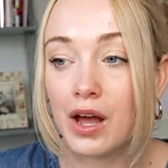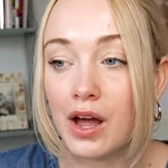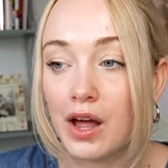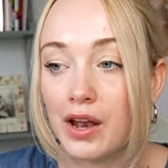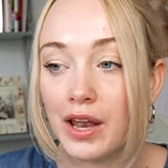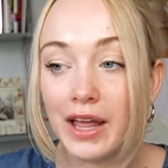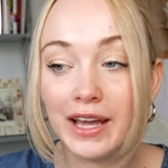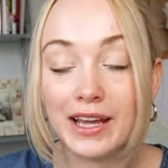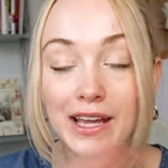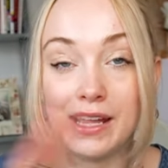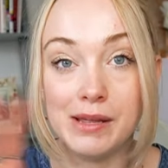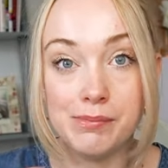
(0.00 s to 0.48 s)

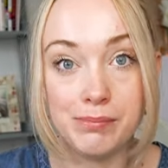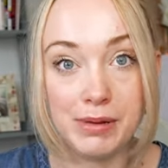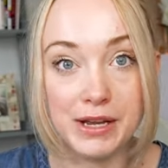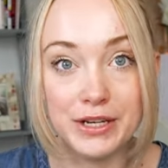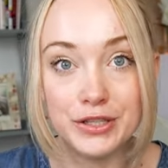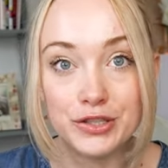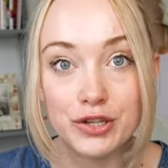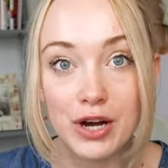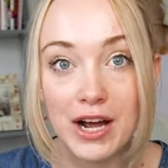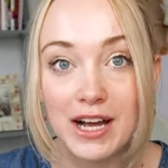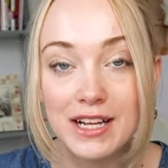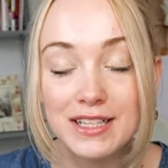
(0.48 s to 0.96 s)
like in
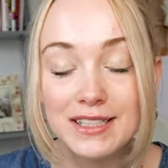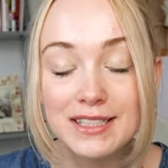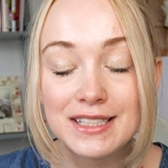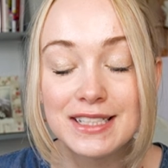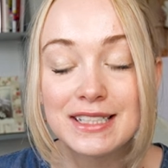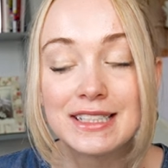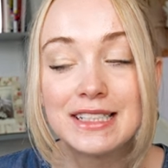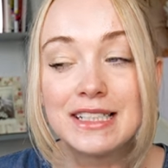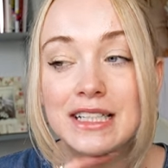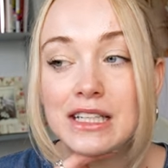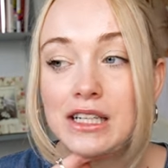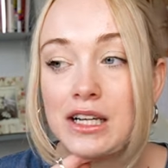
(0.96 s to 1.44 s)

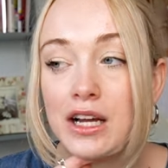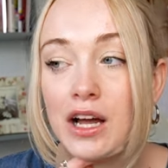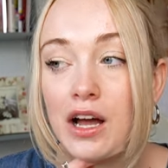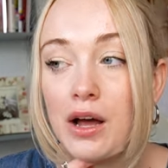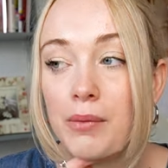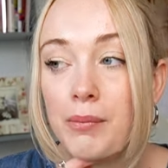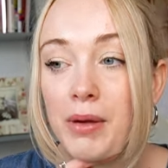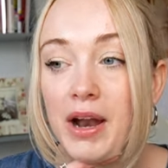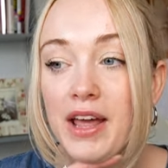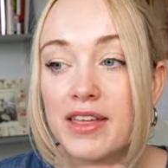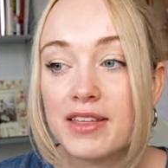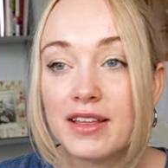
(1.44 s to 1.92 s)
Pinterest.
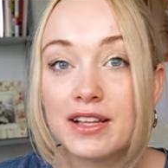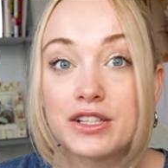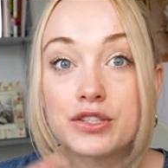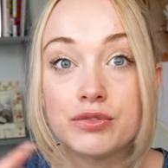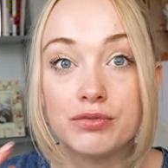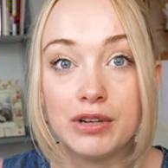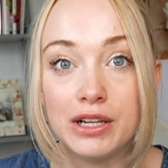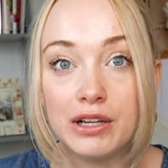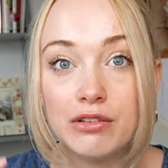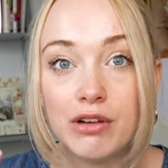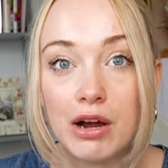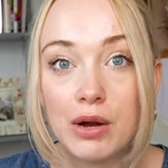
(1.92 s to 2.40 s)
I think that's a
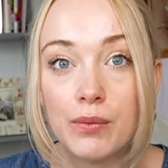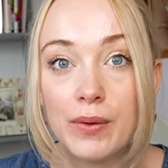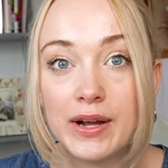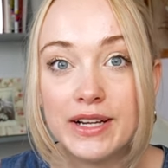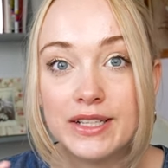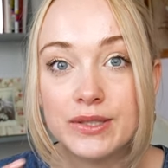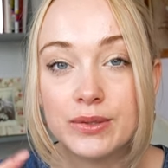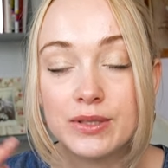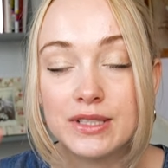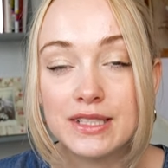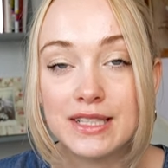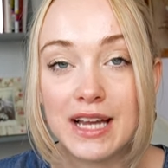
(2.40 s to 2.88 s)
really great way
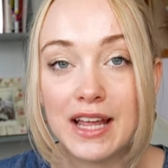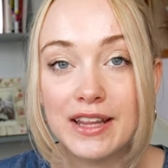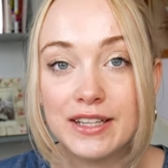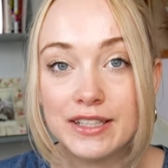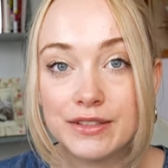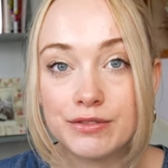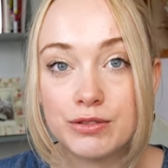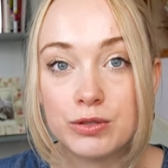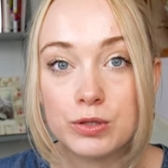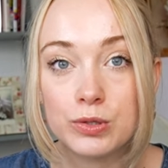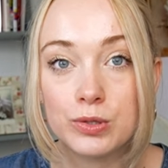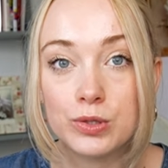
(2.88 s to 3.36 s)
to understand the
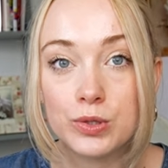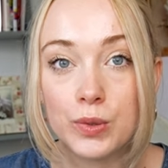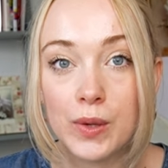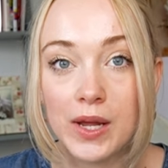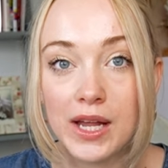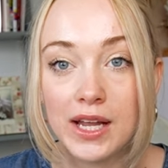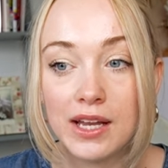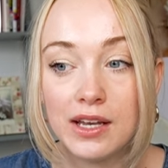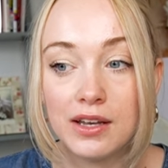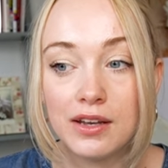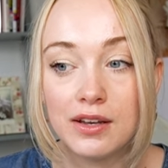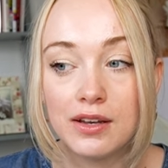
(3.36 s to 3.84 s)
difference
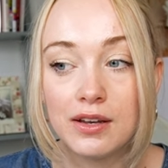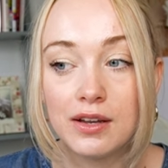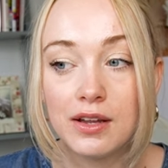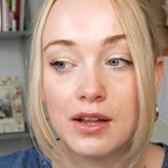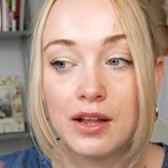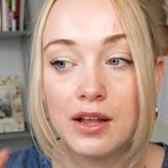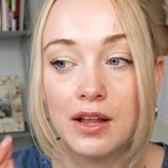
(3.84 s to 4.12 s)
between